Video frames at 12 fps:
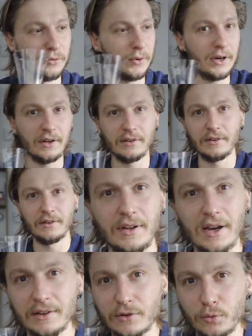one,
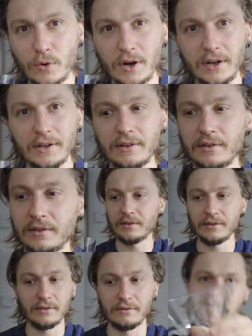that one,
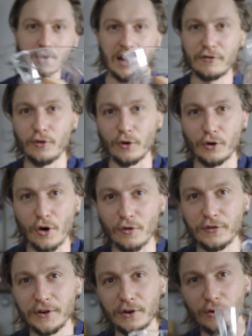mug for
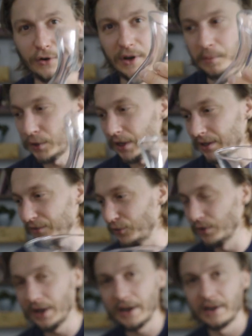coffee or lemonade if
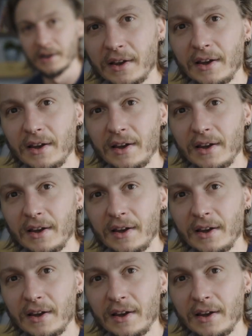you like,